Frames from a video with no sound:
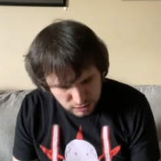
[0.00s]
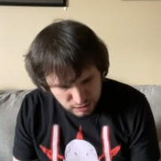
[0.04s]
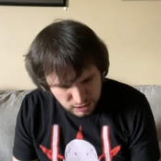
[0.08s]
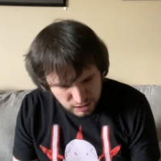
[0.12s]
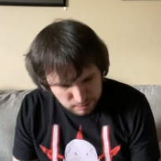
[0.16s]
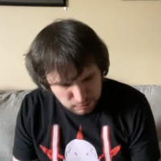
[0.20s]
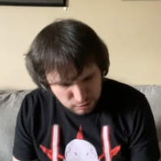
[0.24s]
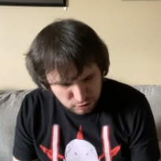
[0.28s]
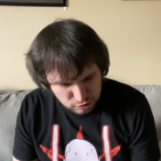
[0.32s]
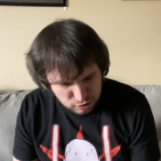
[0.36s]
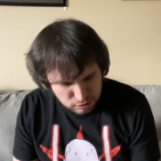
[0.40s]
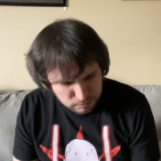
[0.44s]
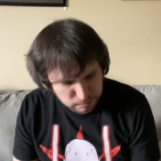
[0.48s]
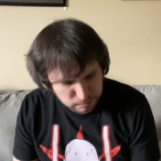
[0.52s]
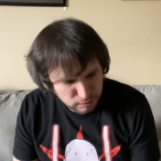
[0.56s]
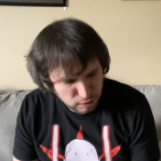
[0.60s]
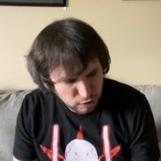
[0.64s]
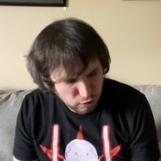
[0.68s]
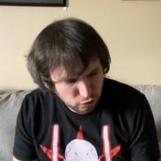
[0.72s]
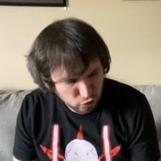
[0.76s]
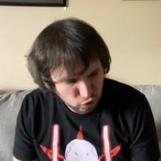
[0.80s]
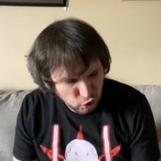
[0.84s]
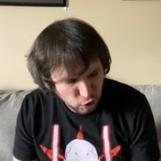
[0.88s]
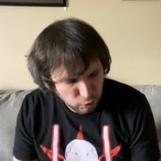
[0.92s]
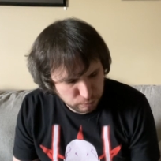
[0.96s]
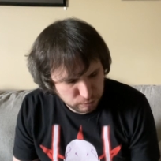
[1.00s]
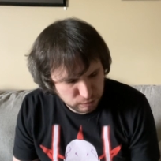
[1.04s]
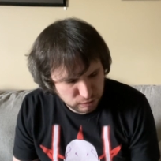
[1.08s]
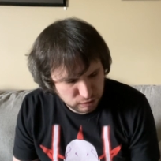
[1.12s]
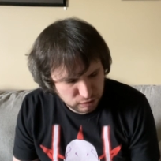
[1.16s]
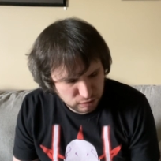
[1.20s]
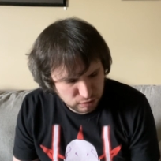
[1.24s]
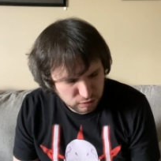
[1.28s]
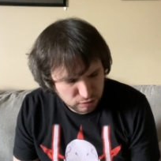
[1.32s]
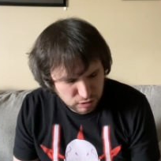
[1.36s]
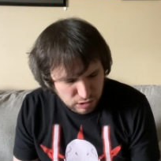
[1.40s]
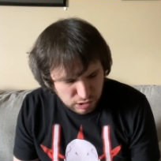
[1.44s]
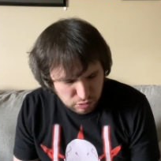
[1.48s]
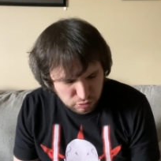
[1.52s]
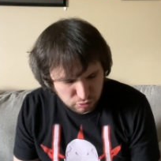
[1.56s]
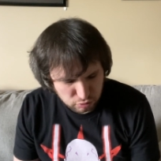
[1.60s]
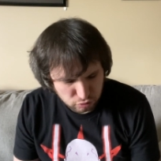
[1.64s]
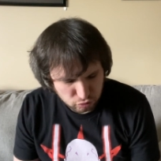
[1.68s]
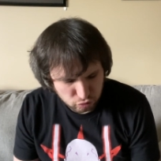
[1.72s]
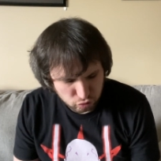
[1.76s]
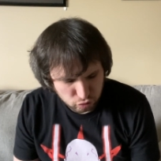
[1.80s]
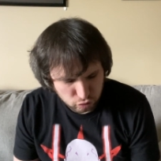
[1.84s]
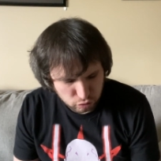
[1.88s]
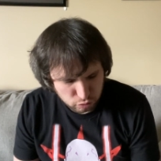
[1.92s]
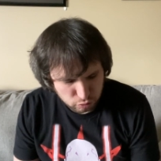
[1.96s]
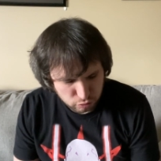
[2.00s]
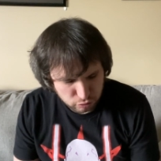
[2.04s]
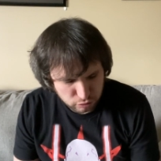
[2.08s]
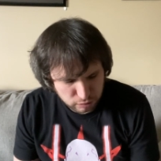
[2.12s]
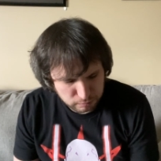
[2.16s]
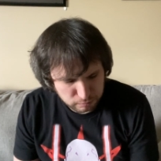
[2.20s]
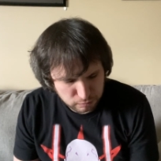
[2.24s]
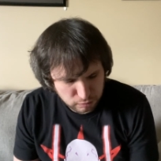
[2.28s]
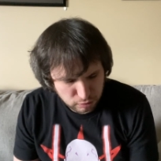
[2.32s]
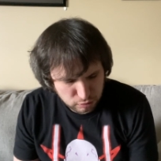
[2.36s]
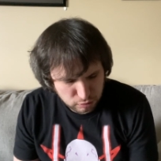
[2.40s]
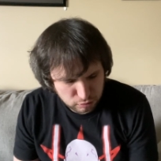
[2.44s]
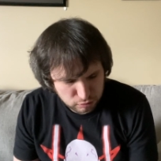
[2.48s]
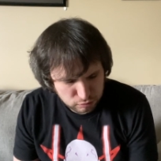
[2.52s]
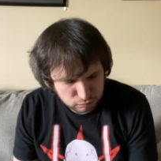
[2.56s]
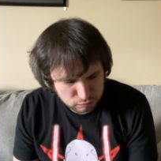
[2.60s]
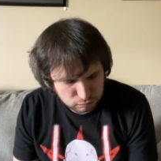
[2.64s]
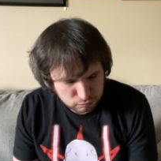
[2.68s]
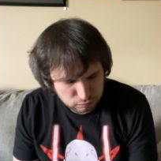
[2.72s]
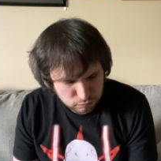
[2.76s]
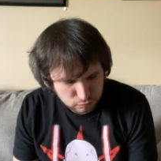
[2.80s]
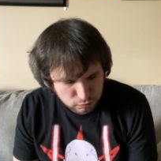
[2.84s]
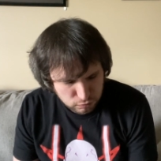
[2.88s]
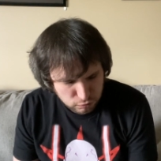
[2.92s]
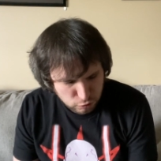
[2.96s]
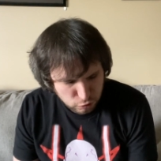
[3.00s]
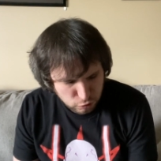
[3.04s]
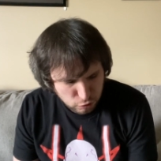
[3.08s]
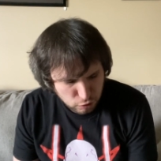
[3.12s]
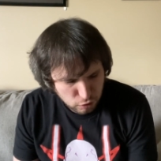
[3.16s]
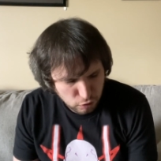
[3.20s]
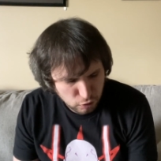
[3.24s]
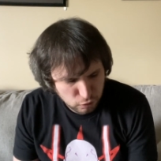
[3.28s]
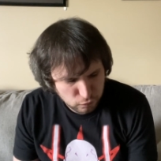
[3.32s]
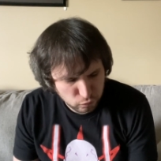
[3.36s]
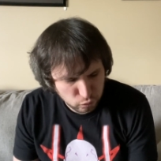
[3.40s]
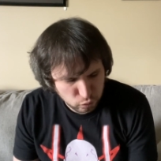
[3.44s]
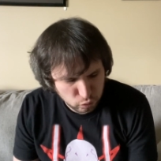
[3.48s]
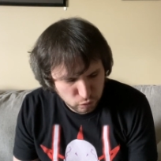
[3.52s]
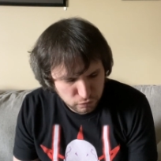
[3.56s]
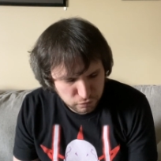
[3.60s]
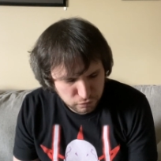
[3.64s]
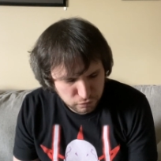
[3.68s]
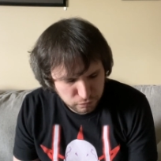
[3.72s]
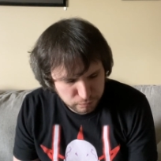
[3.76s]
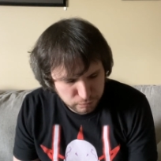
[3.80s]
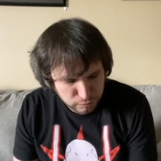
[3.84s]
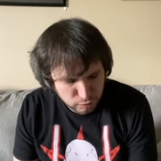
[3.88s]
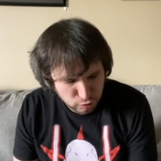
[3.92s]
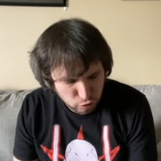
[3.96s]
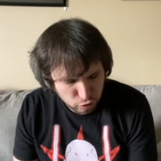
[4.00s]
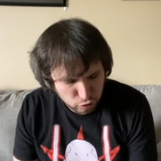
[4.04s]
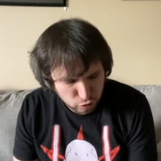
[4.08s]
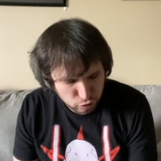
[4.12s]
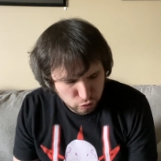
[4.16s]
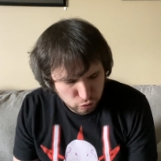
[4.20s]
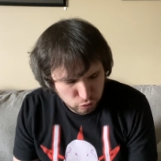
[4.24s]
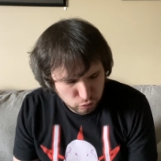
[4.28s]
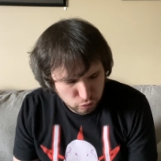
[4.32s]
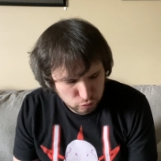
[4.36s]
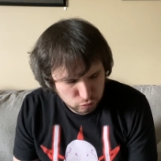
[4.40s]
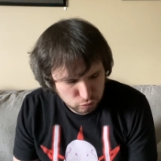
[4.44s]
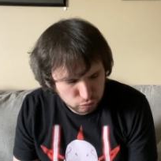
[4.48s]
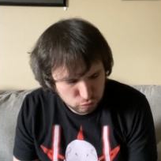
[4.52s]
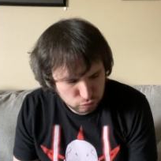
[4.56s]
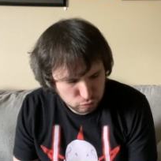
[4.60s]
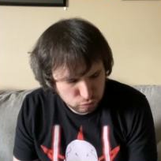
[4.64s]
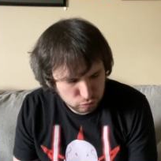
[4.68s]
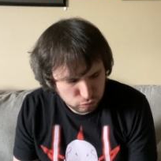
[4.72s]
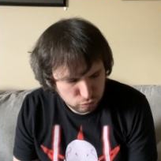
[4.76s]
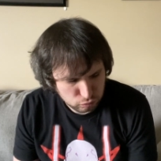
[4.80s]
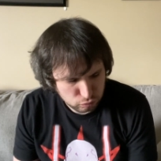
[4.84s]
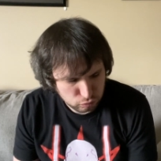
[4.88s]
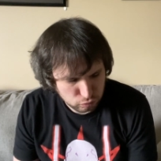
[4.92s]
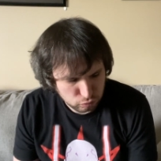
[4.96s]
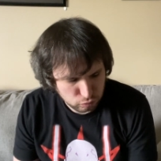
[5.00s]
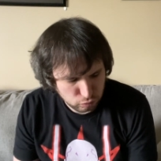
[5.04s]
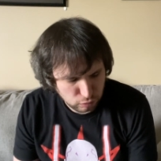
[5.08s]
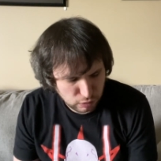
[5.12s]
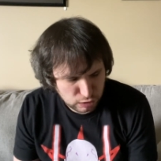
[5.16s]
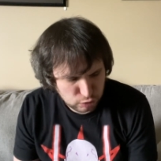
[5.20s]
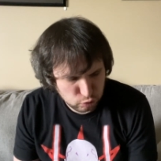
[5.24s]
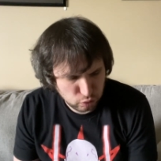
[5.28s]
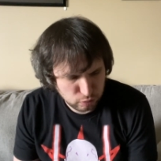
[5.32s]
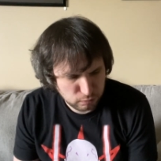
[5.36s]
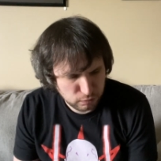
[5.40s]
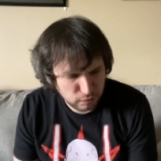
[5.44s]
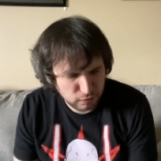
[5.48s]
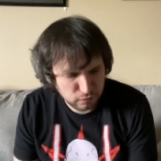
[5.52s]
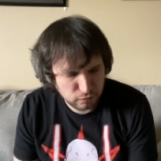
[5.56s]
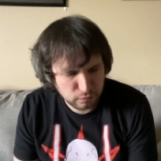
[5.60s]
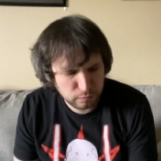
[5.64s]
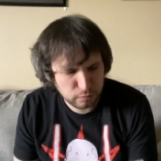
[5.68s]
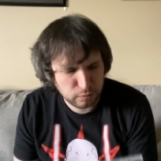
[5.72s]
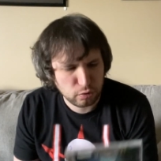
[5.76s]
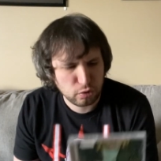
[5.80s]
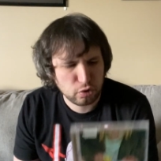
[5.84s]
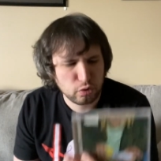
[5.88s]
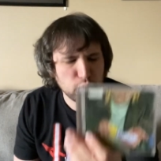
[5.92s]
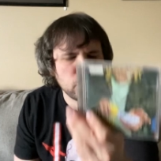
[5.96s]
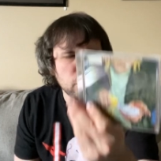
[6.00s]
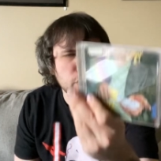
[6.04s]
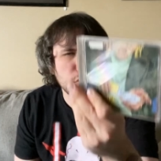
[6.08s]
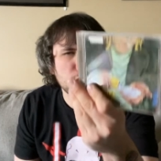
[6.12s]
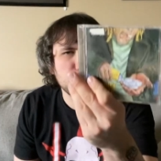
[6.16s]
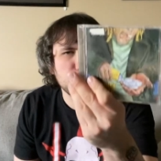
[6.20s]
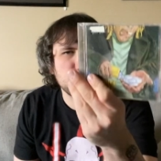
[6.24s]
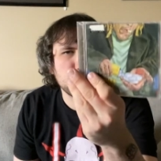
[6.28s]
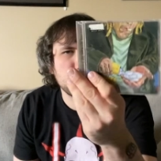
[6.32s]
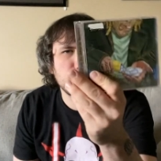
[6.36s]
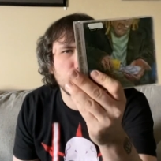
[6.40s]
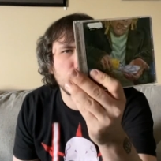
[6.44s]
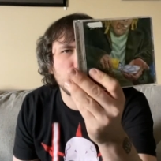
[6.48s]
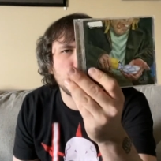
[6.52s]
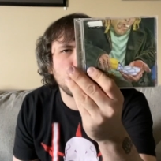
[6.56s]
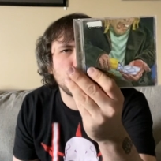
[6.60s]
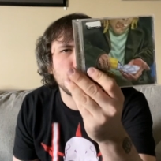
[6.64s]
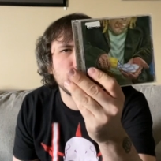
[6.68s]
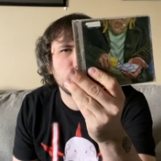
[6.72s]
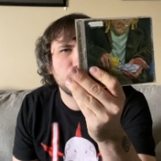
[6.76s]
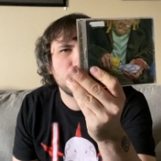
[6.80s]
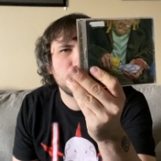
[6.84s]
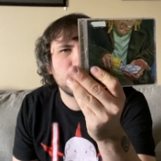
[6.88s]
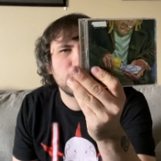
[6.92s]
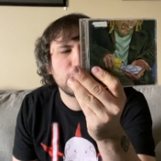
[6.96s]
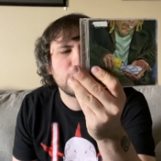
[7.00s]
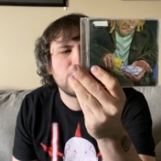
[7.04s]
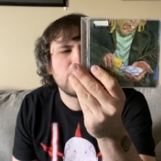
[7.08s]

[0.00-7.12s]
I'm not going to bother opening and going through it. I'm not overly familiar. Well, actually, I'm not familiar with this at all, but